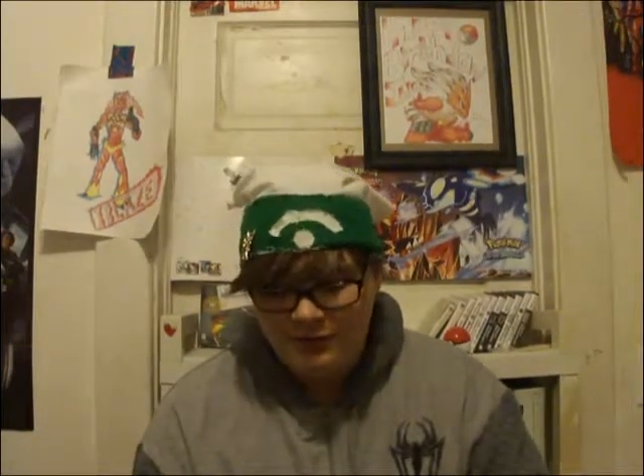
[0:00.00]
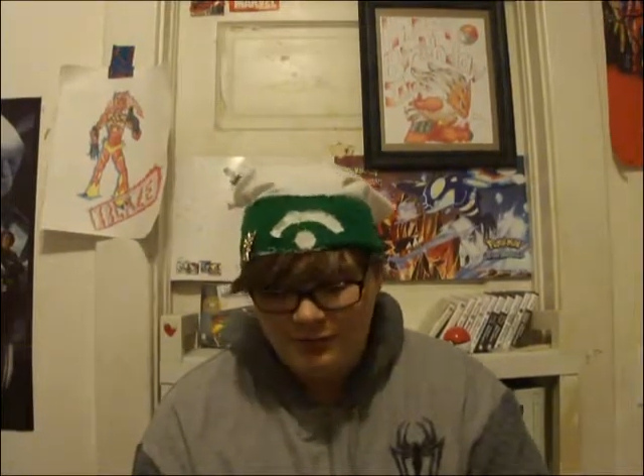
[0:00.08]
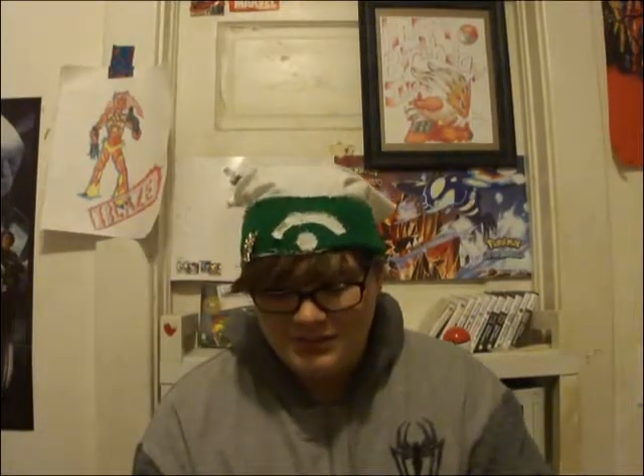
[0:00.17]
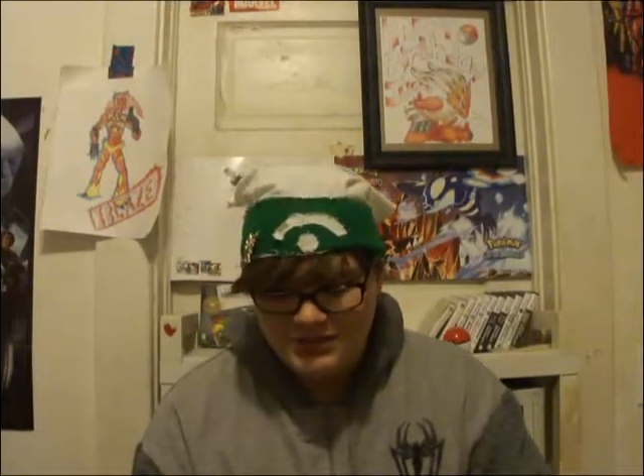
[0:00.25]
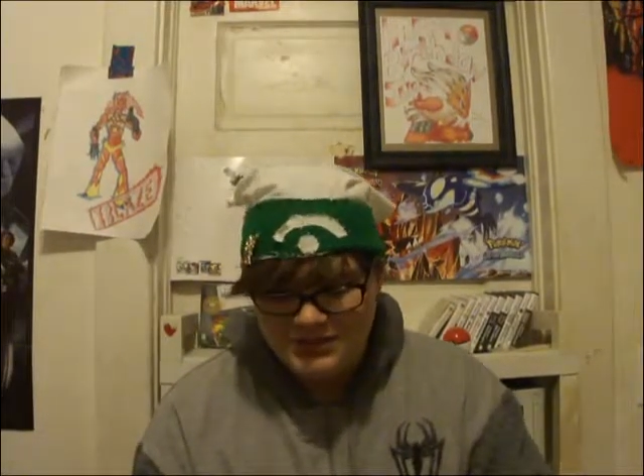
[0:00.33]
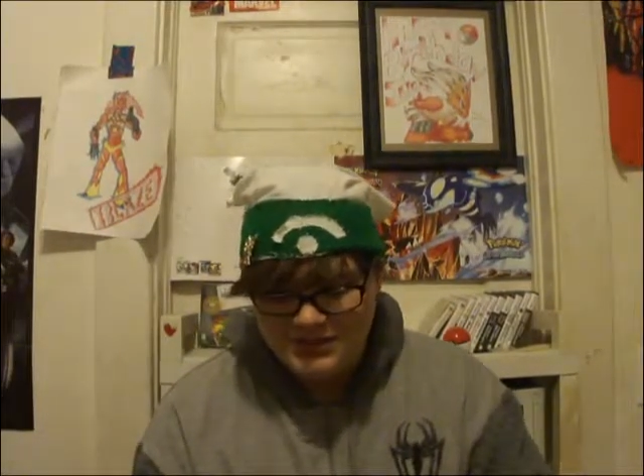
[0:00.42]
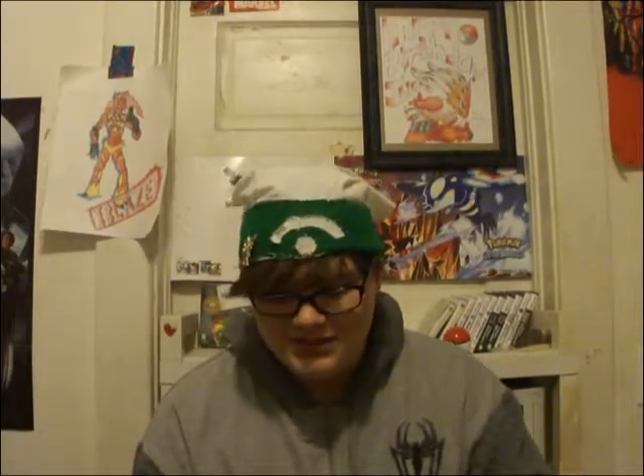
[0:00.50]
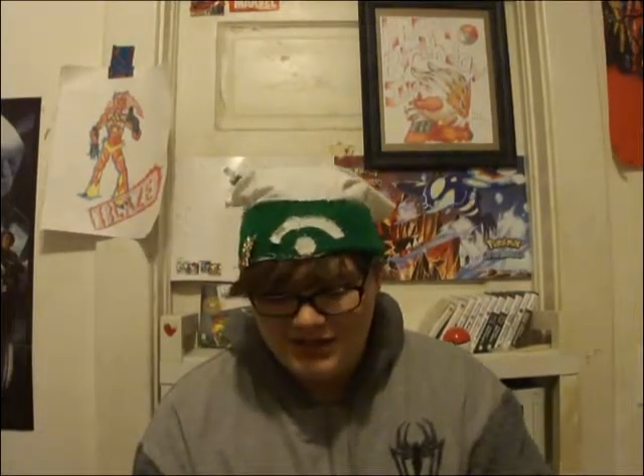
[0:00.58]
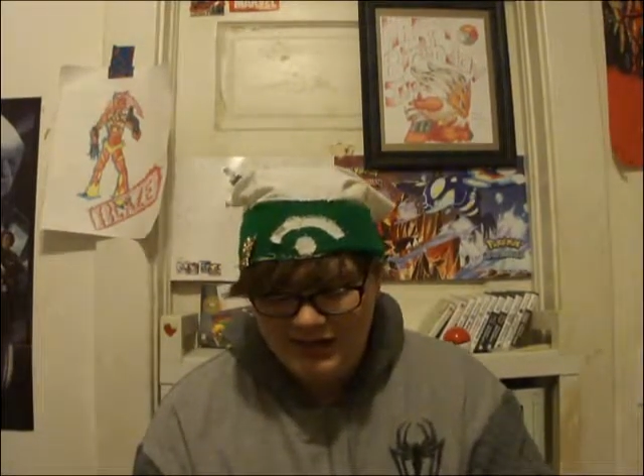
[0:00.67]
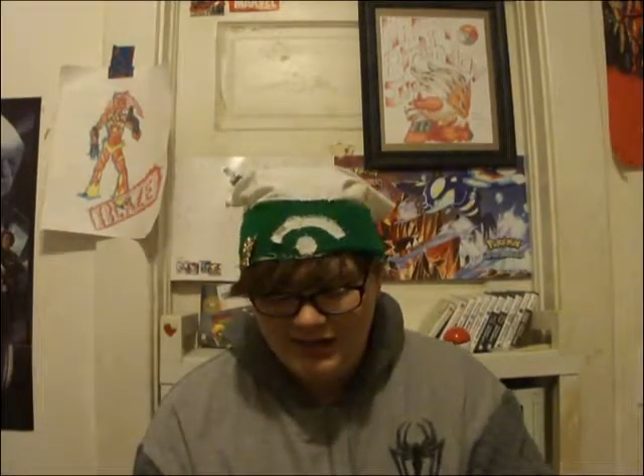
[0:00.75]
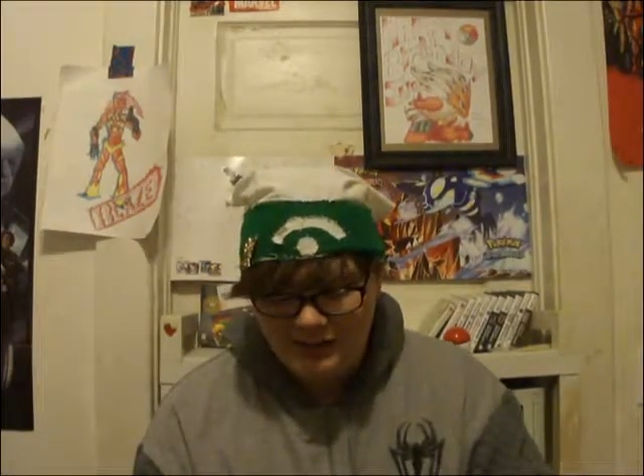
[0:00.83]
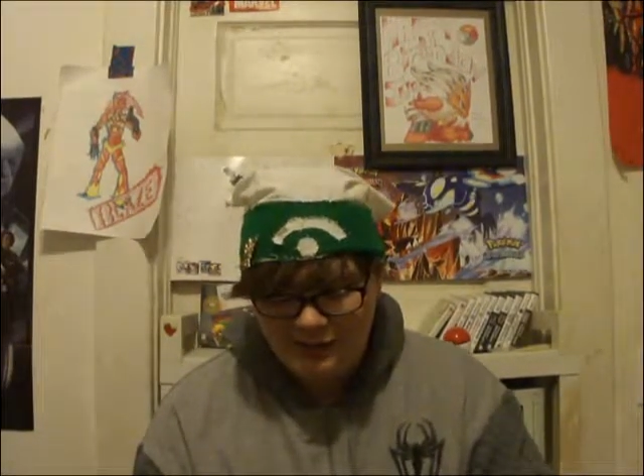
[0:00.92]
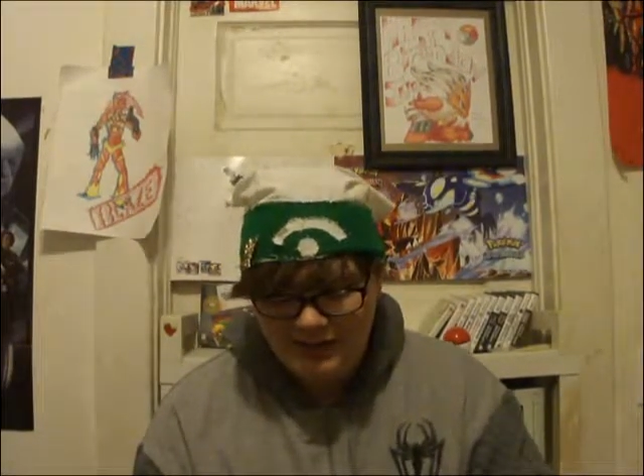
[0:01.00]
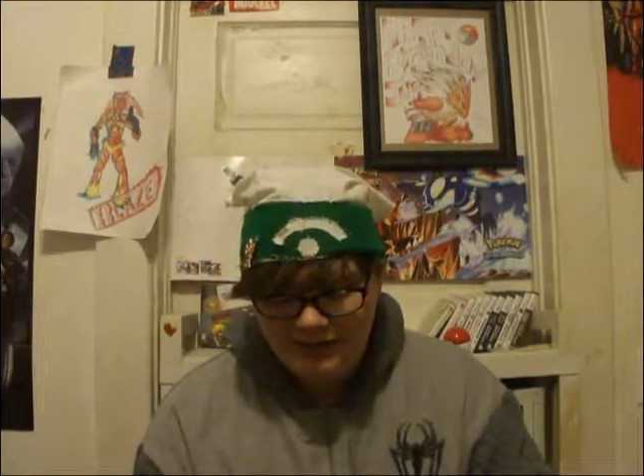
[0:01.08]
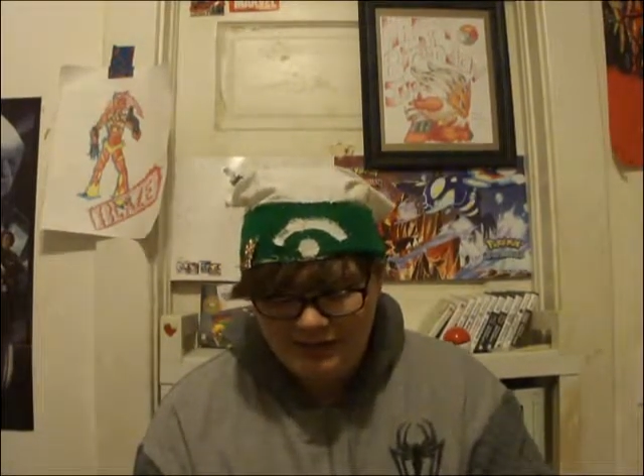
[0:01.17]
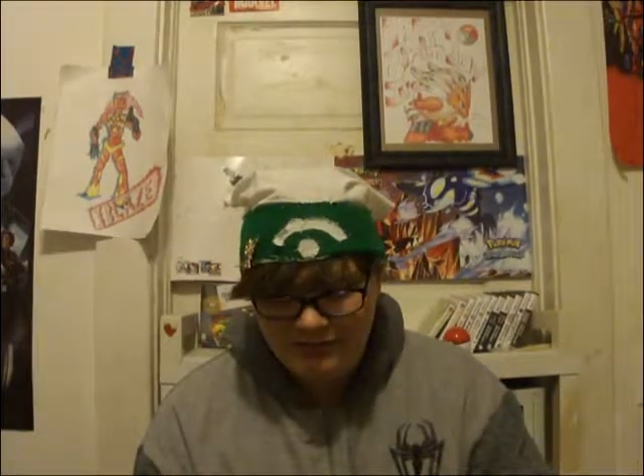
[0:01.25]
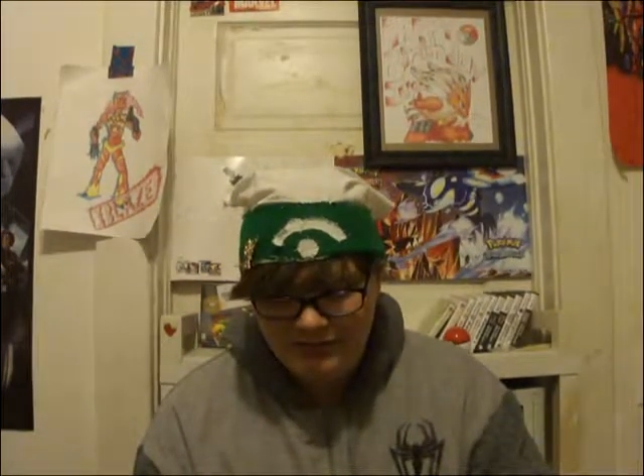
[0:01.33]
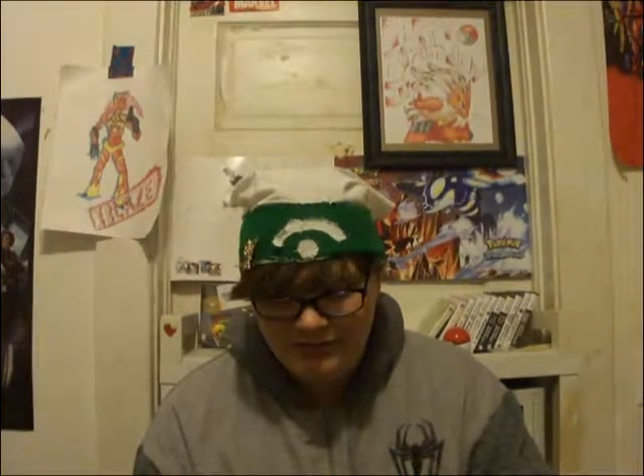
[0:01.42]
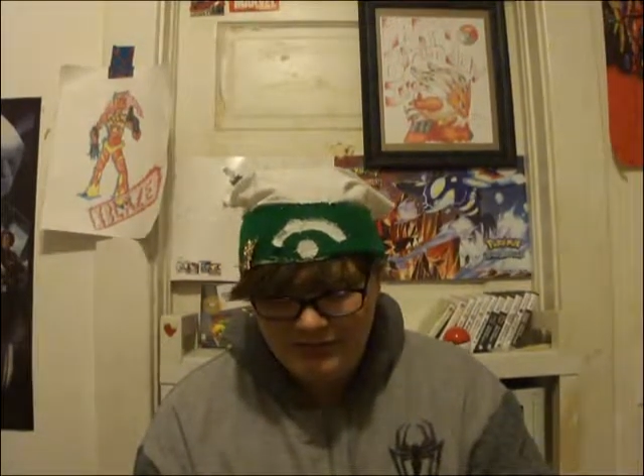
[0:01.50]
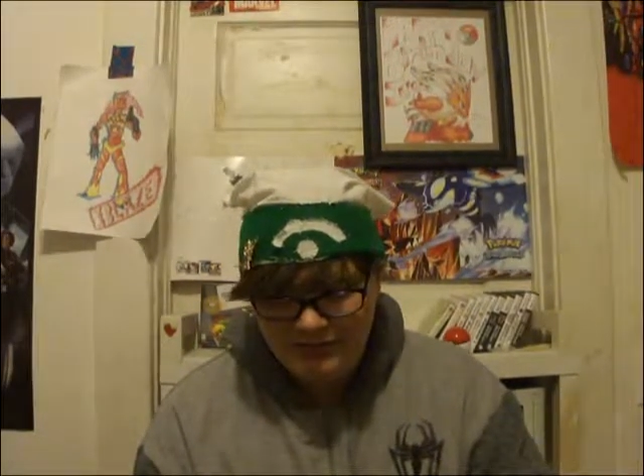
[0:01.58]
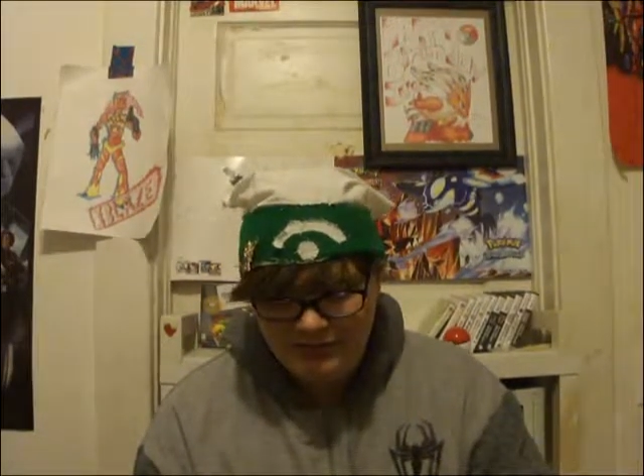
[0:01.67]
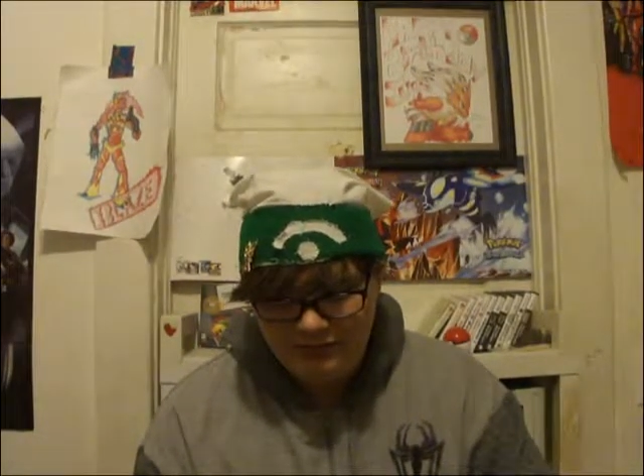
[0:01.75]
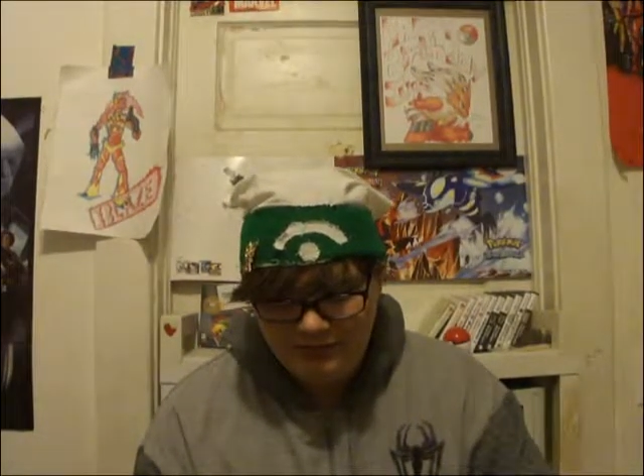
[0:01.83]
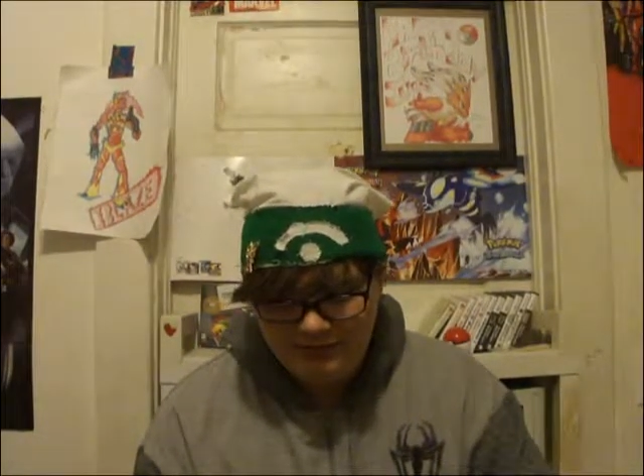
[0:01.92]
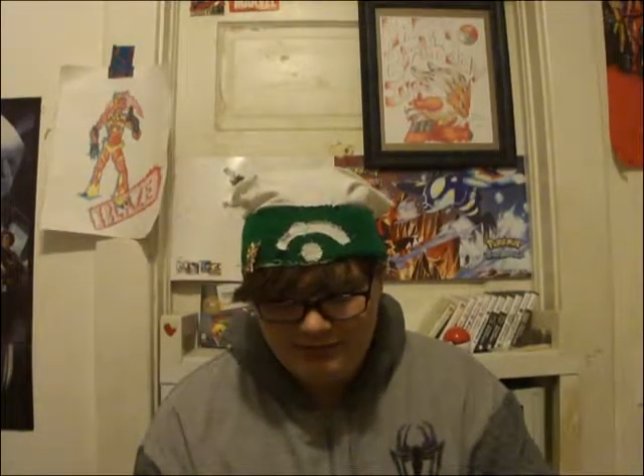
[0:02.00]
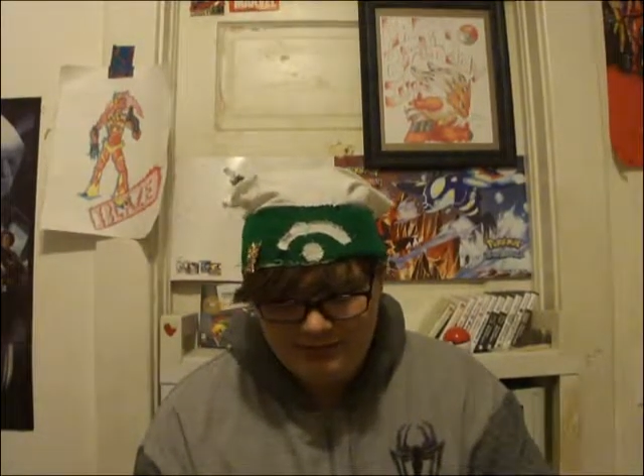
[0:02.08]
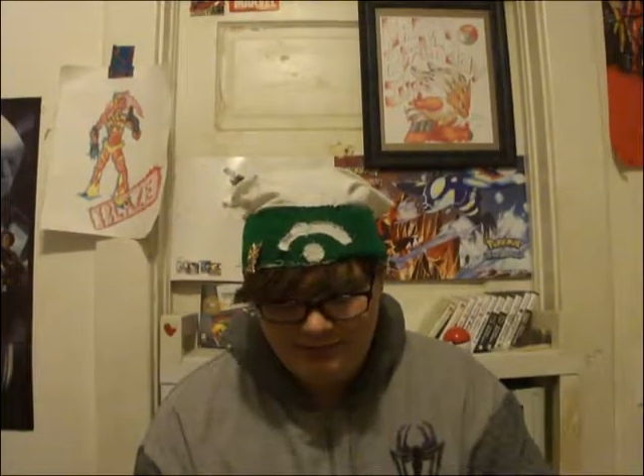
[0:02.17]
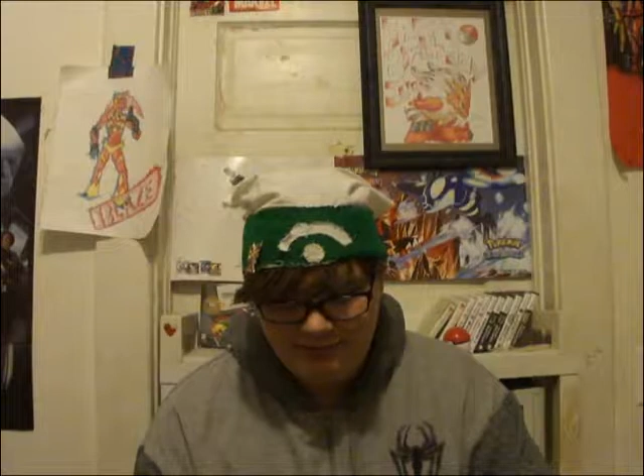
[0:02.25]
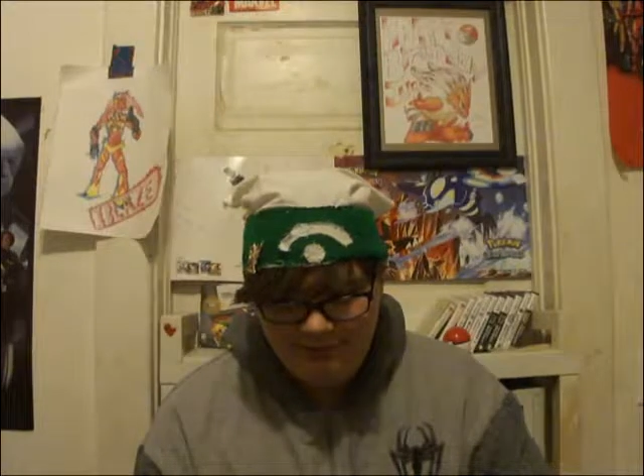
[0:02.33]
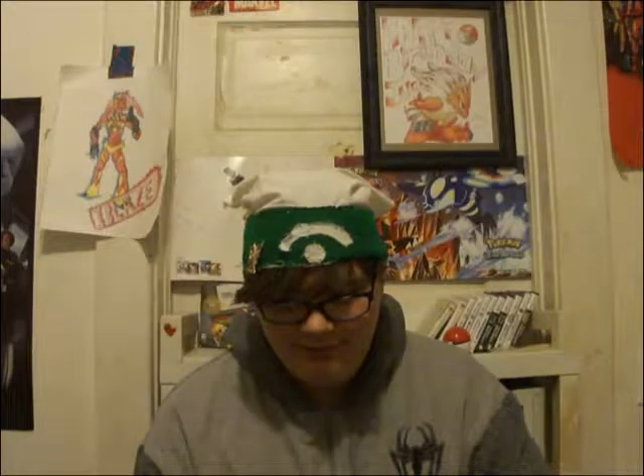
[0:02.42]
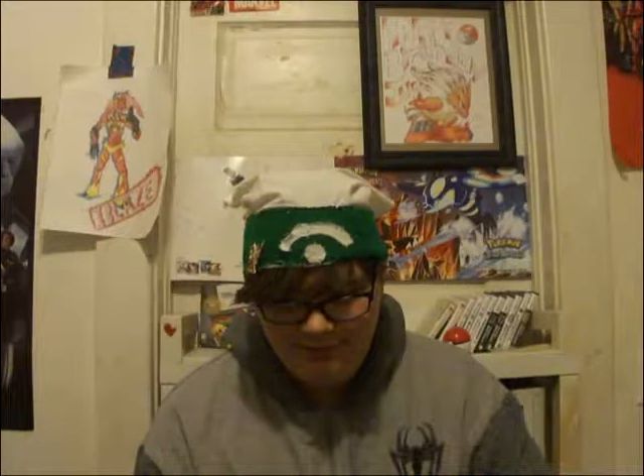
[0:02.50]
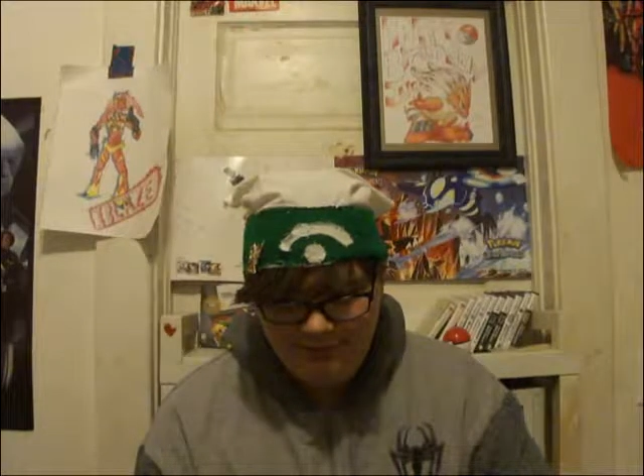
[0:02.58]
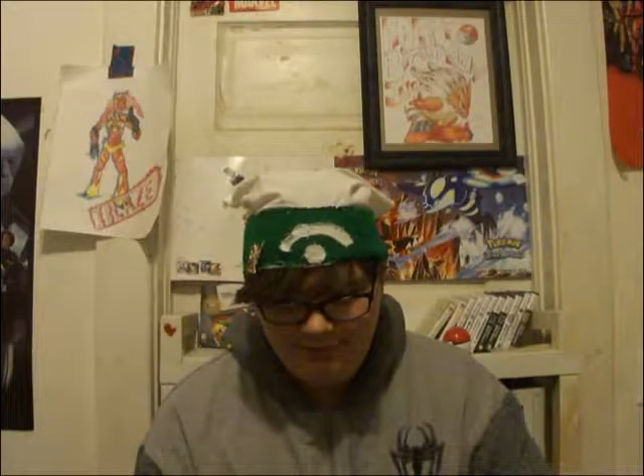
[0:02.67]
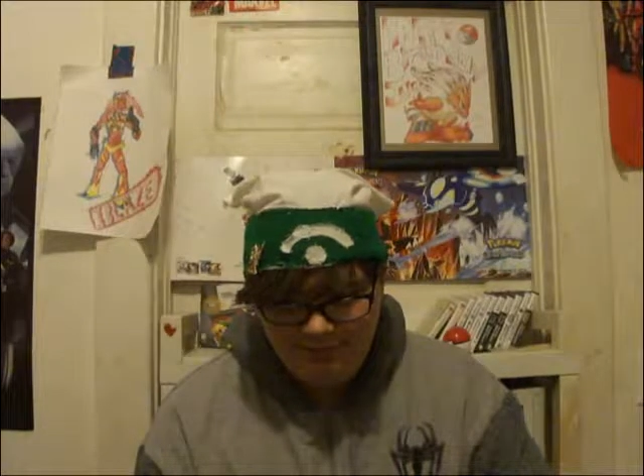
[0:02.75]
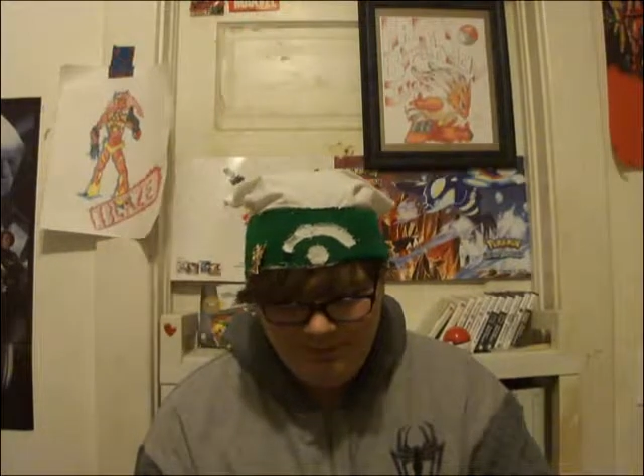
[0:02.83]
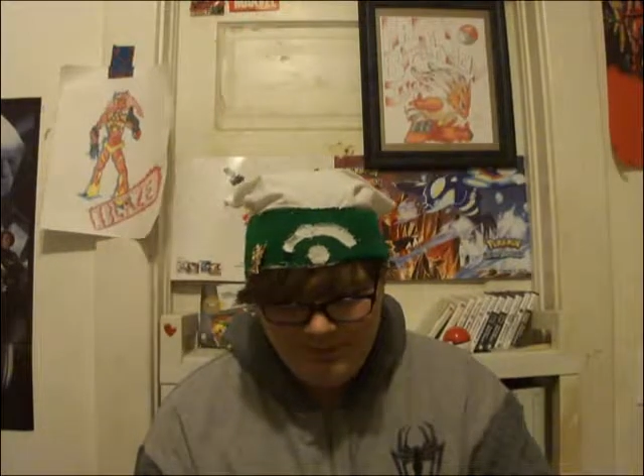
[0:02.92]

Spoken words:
which is kind of weird, and you have to defeat him.